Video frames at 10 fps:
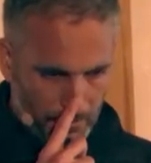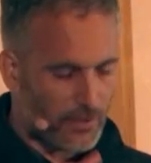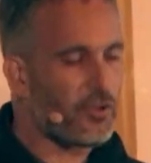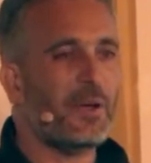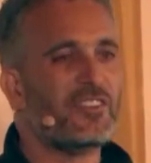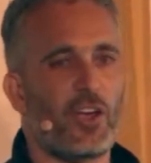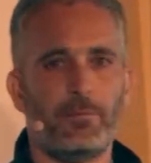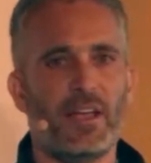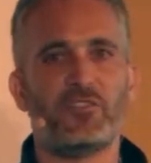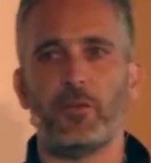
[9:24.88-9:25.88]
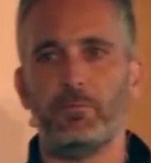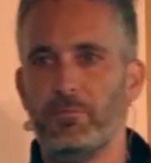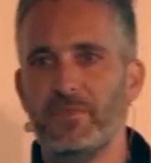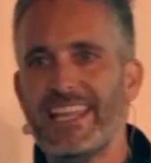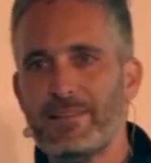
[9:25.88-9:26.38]
So it's a, it's a
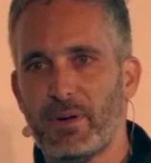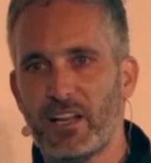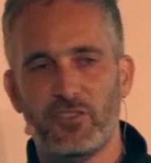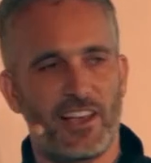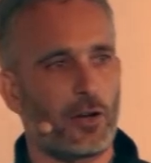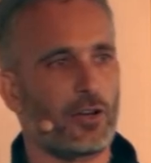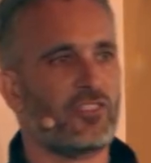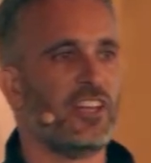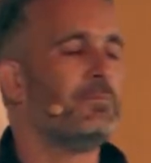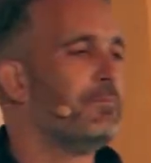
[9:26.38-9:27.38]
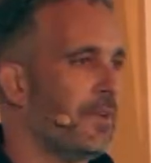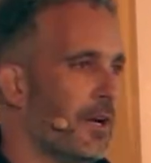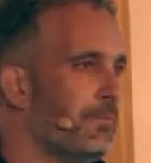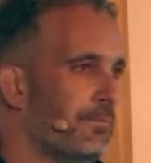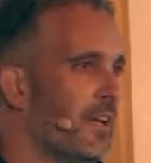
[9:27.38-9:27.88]
neat bit of technology, you
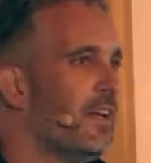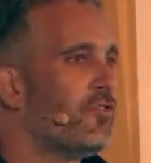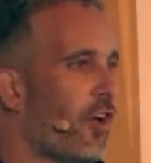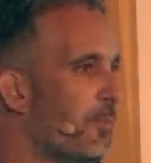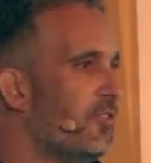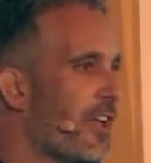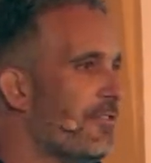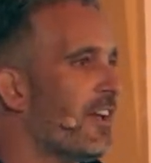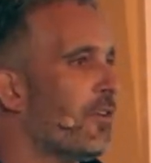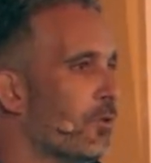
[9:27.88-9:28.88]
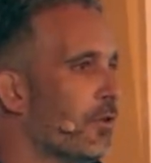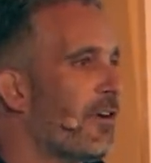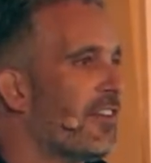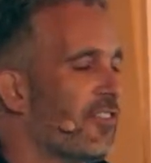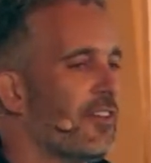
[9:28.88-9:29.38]
know, time saving, all the
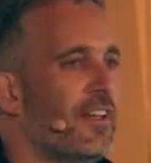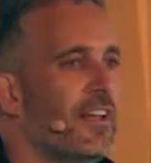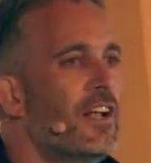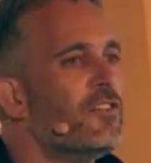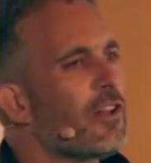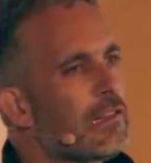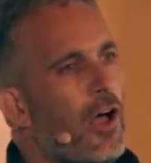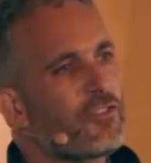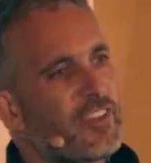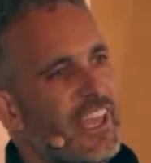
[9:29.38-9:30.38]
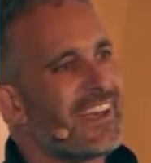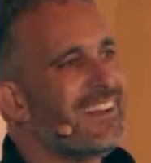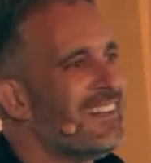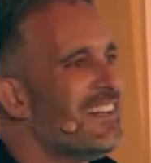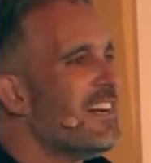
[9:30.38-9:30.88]
rest. So last
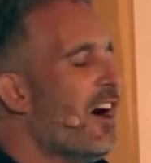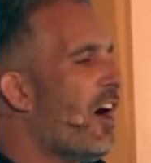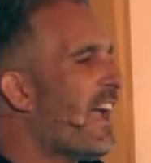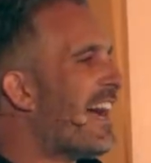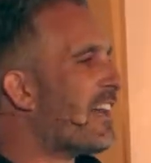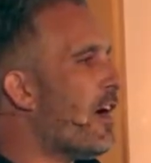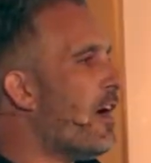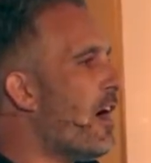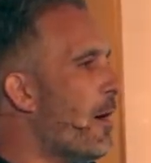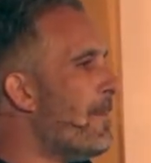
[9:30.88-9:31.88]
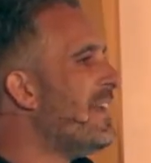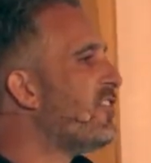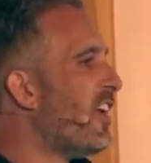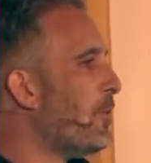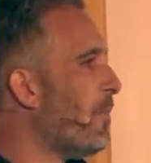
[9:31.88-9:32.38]
year, I had a, a
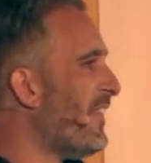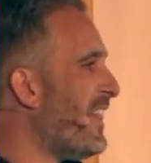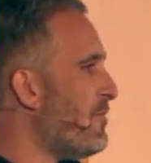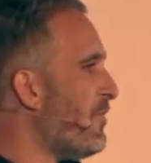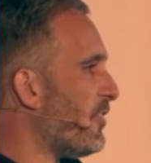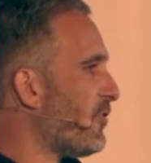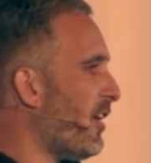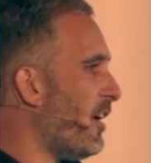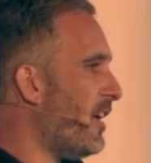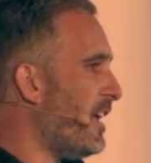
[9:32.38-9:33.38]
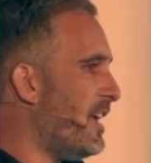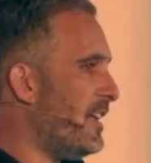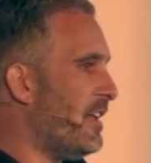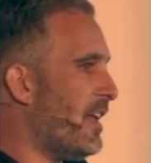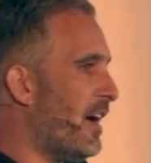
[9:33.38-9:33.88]
meeting with an investor
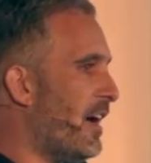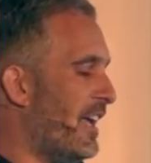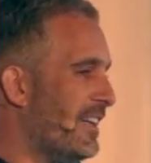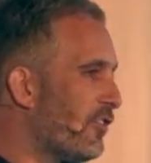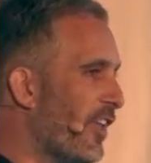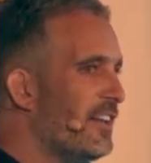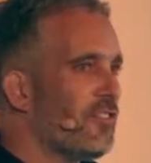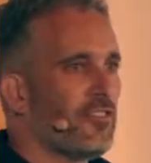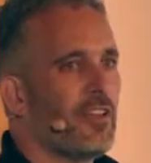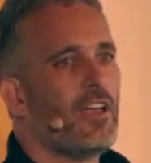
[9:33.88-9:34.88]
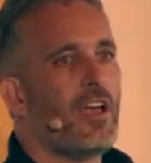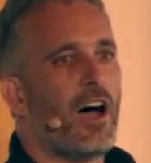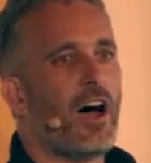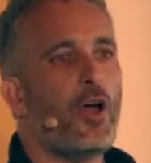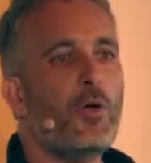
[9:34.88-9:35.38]
in, uh, in the States
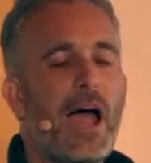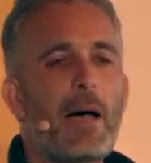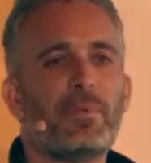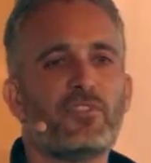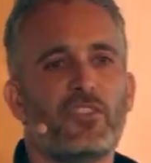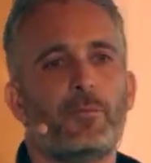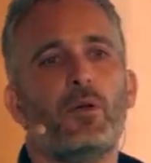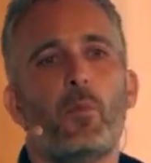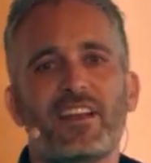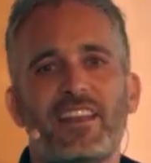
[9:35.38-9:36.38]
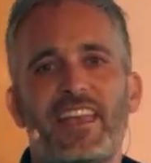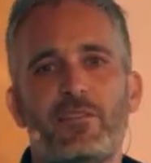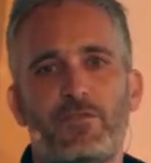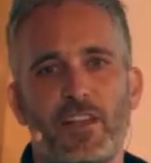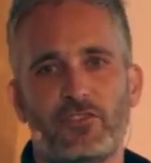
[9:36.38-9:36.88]
uh, who happens to be one of the
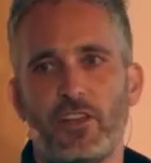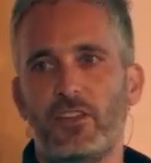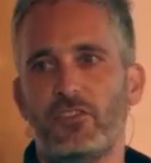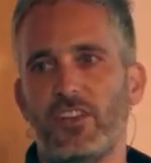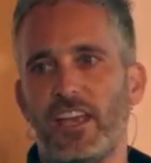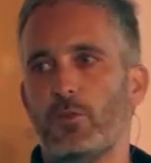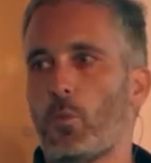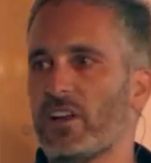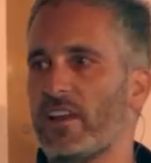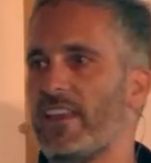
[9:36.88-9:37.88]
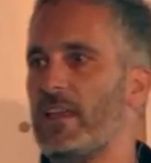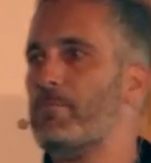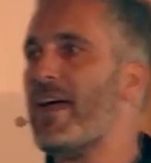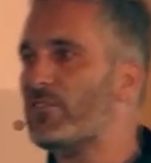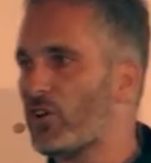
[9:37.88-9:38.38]
investors in one of the
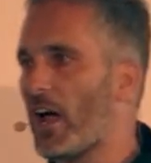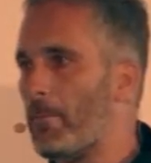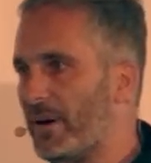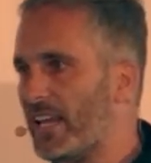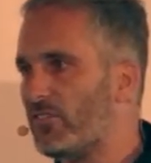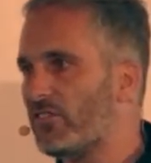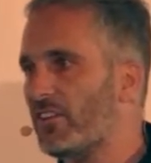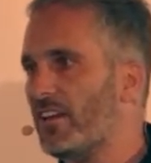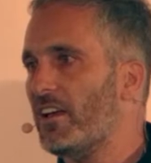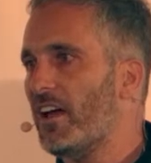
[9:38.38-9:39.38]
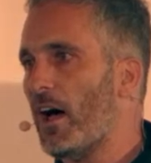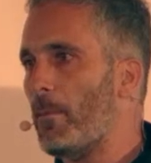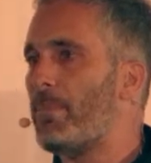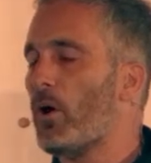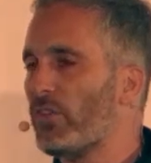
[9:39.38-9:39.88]
major companies uh,
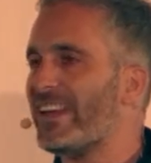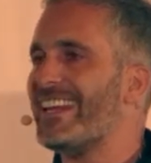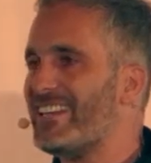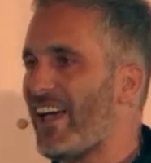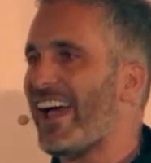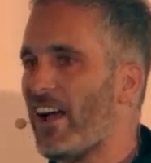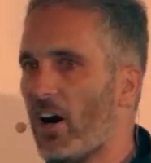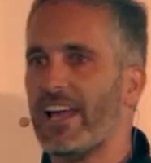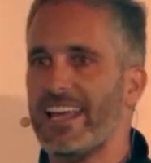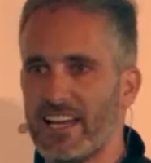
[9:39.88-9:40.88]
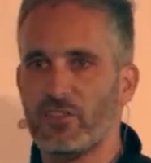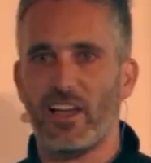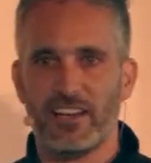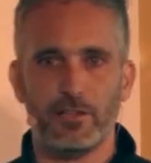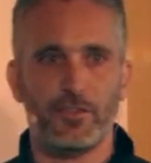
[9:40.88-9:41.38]
building these AI
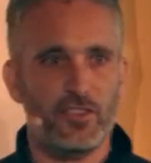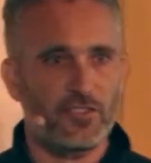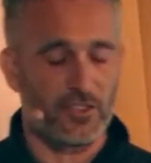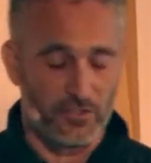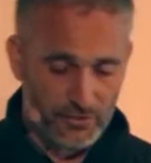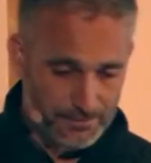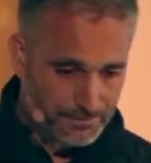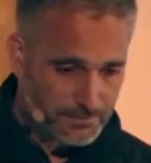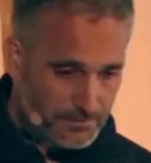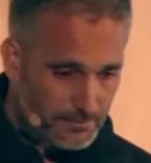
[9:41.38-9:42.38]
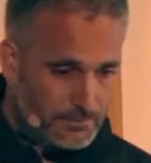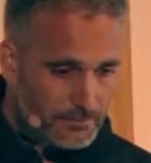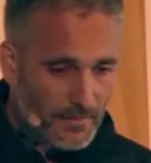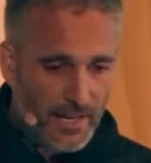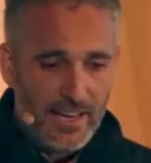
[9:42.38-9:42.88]
executive assistants.
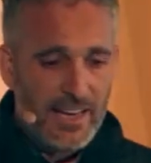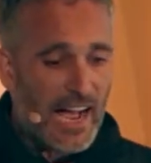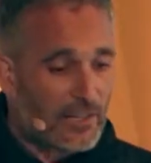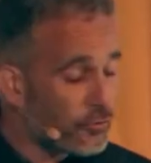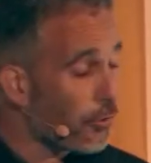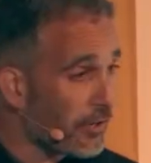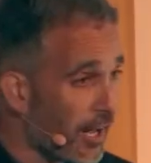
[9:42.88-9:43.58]
And sure